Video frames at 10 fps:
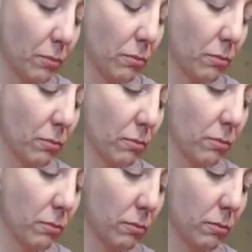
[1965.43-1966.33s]

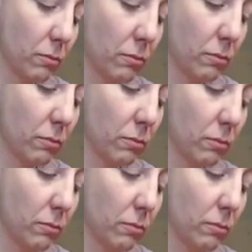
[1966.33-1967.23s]

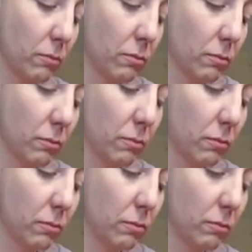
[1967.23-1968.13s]

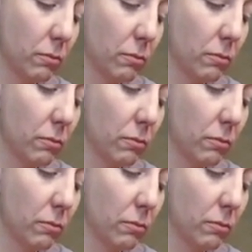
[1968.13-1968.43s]
No one is speaking in this clip.